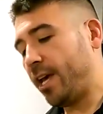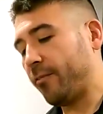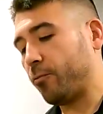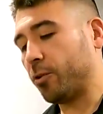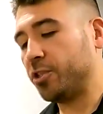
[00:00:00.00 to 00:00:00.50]

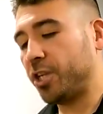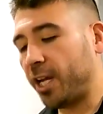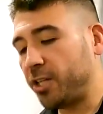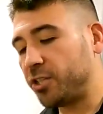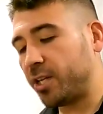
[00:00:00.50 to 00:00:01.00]
if we're
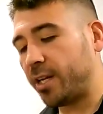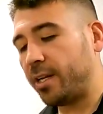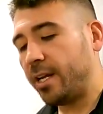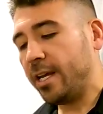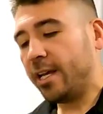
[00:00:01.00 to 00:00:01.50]

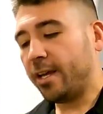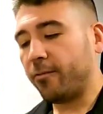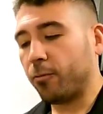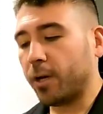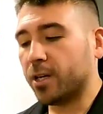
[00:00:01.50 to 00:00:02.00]
changing,
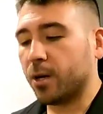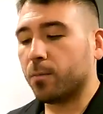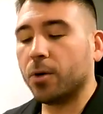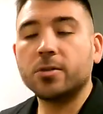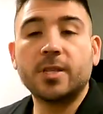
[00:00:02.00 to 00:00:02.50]
if we're in our
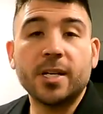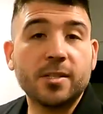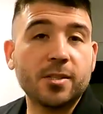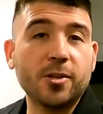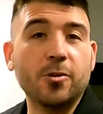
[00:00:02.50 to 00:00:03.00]
birthday
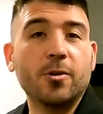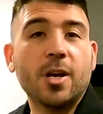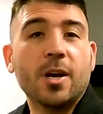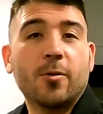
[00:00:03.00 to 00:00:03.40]
suit,